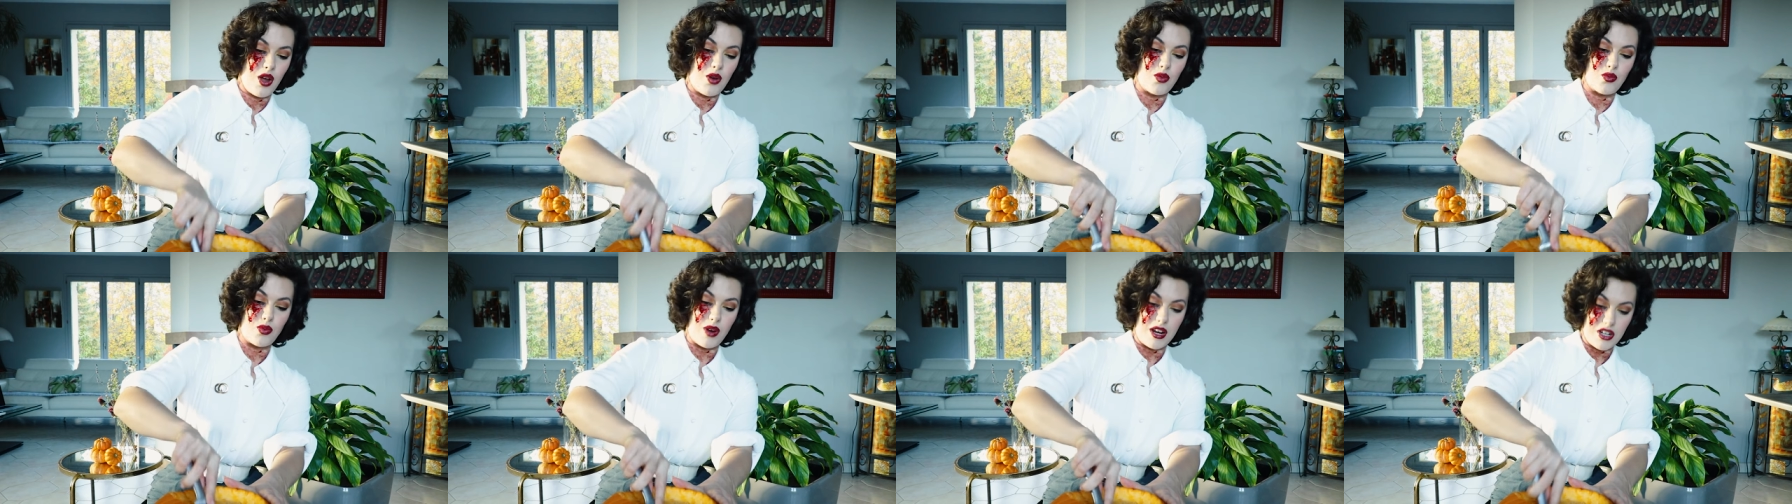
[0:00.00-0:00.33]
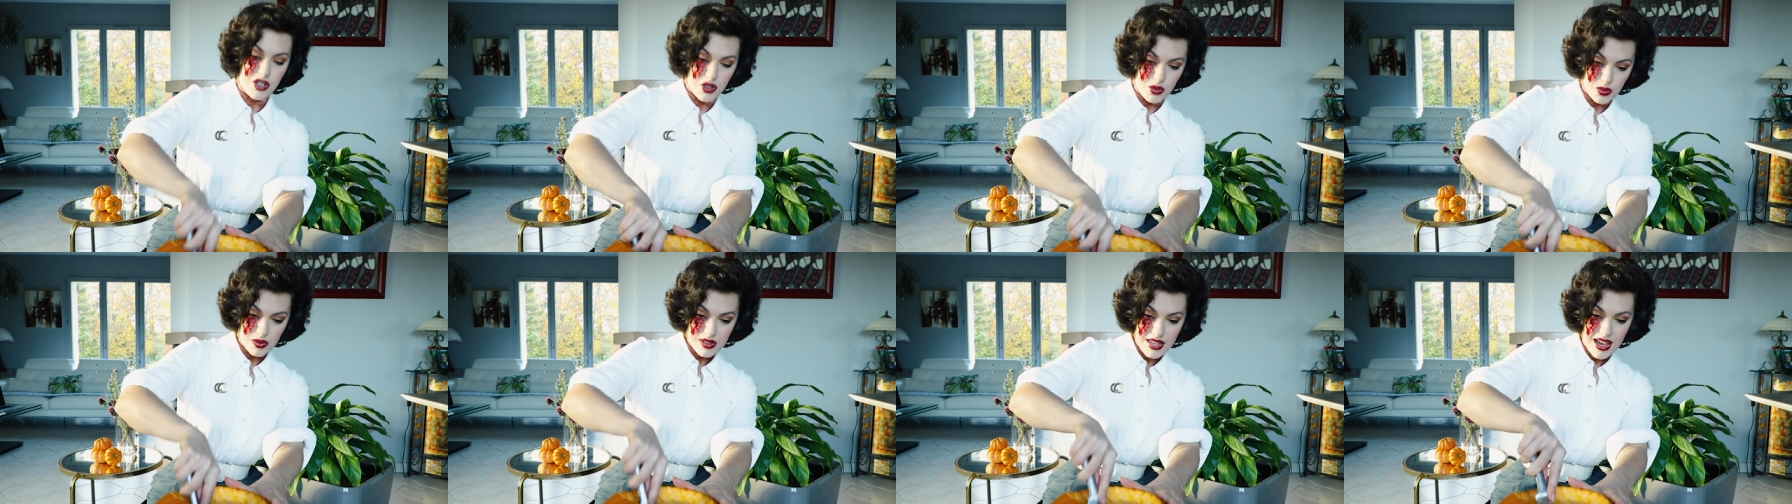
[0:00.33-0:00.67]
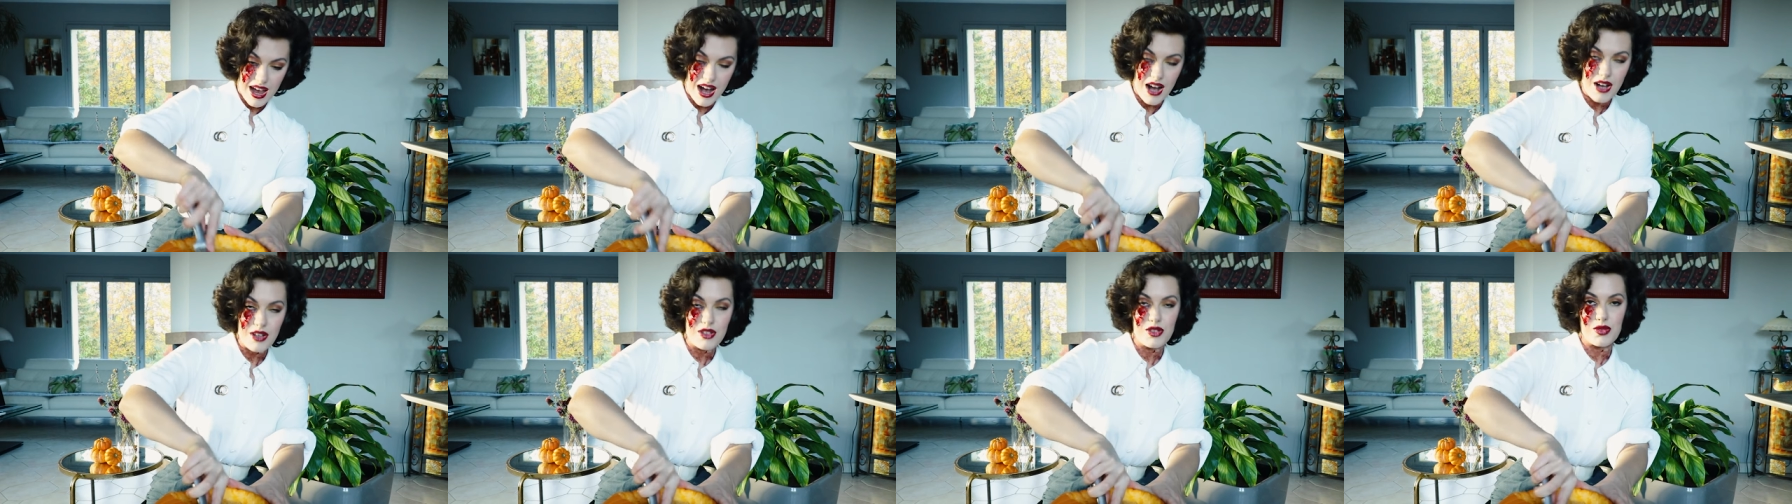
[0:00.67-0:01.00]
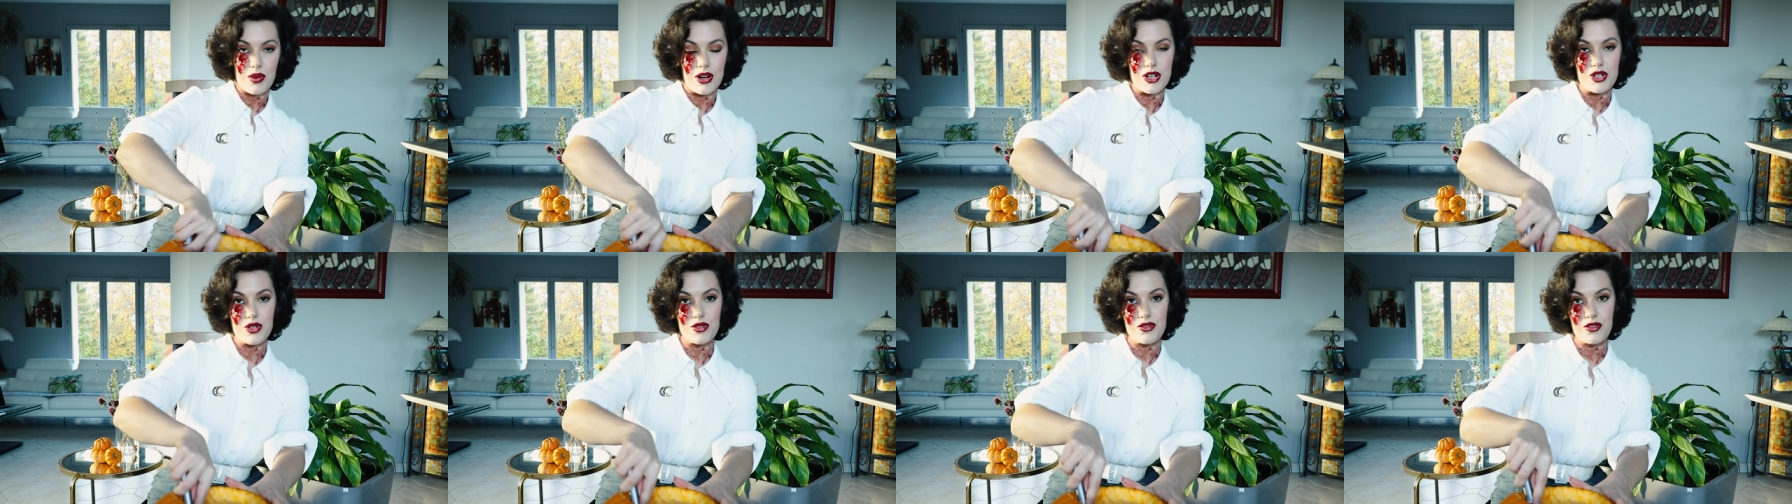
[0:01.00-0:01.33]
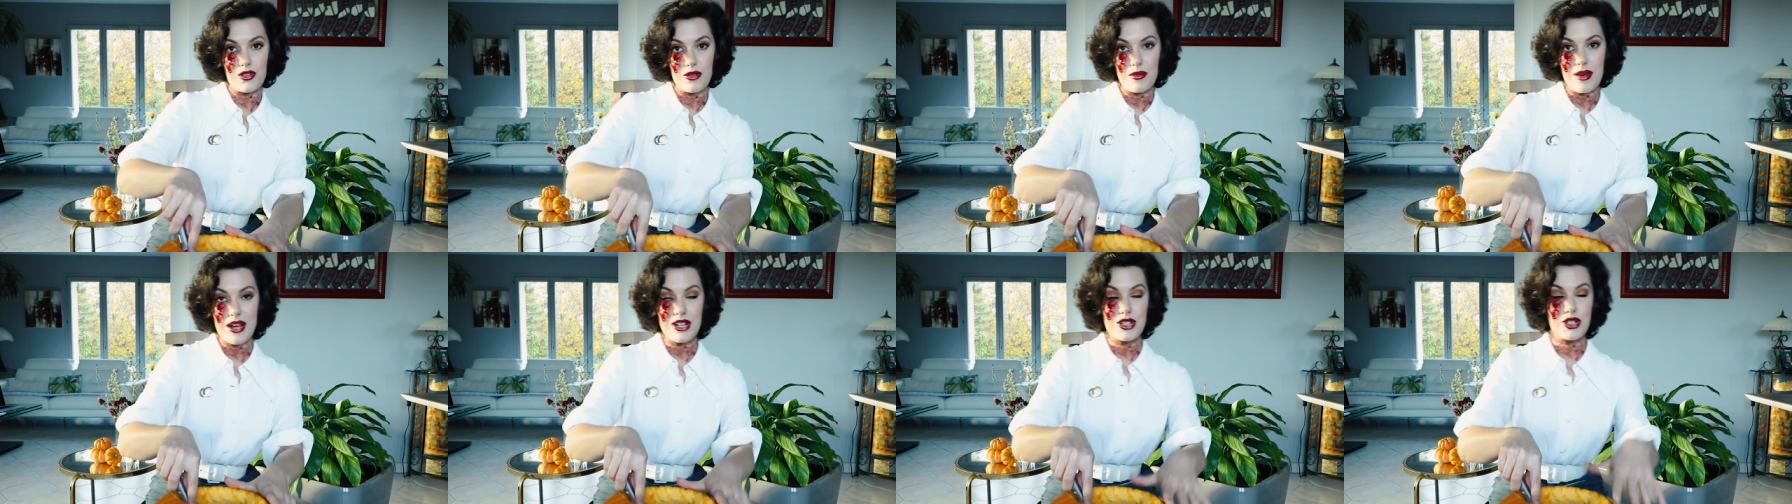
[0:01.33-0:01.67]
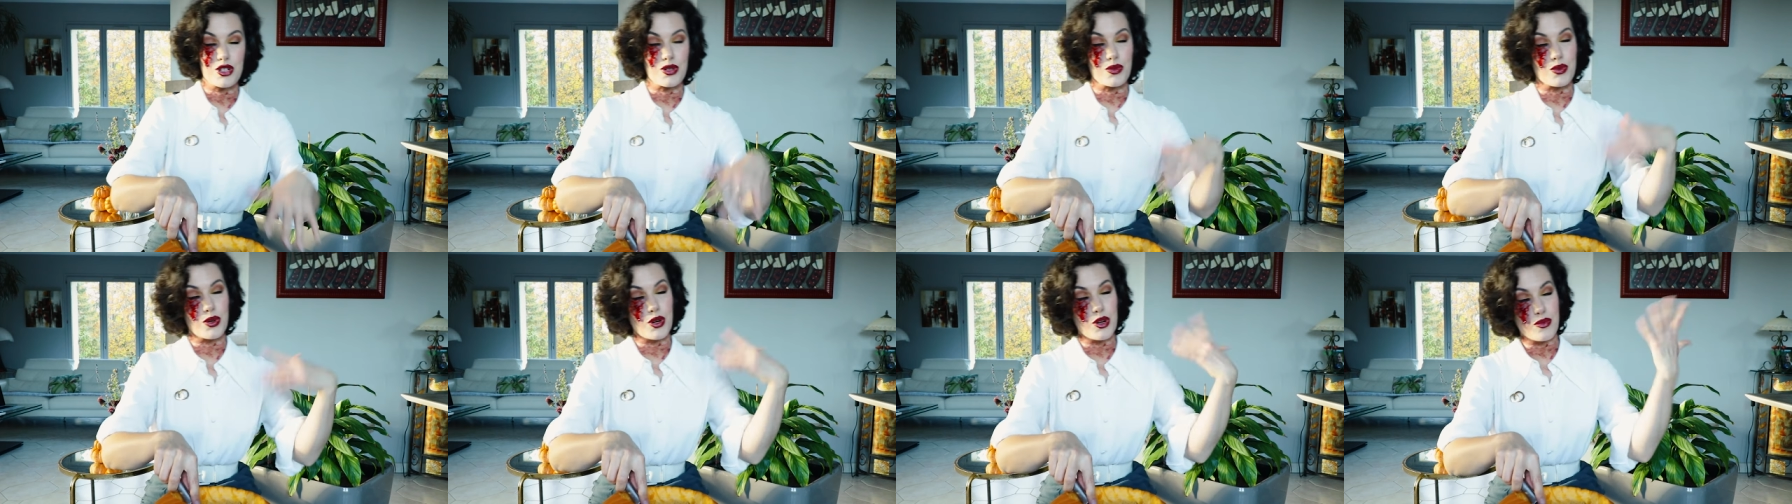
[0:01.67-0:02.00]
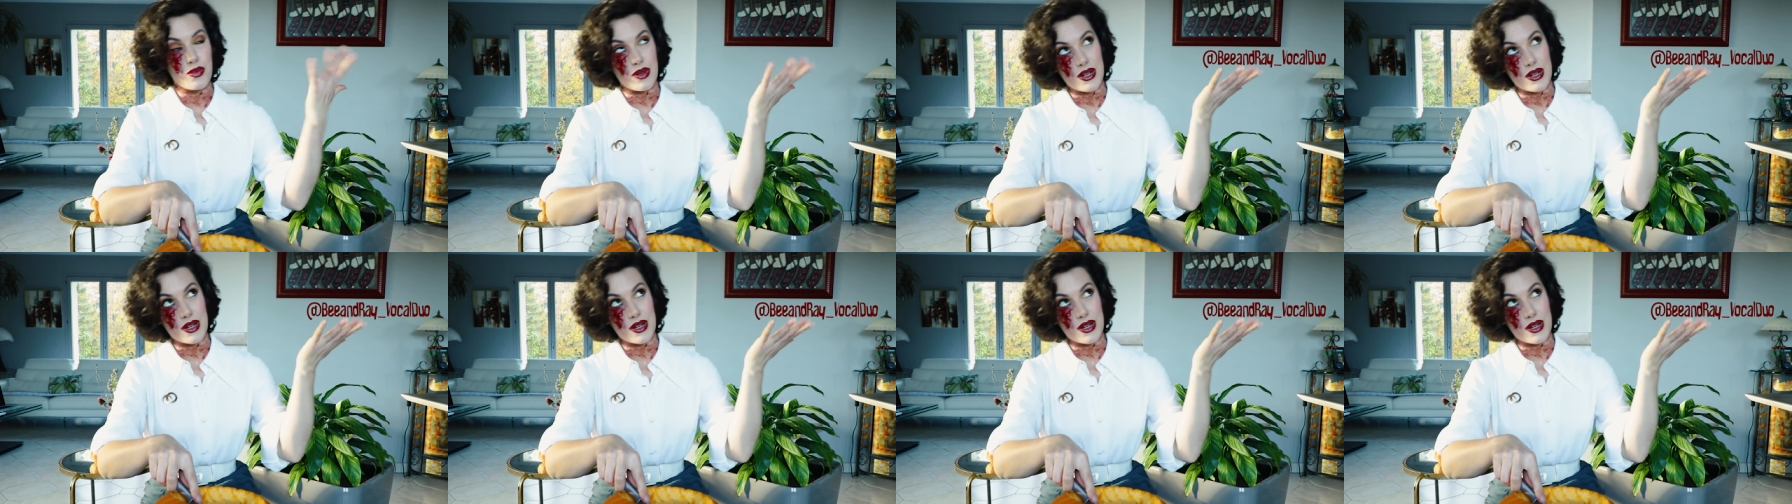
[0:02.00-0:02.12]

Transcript: Rachel's house, Rachel from my duo,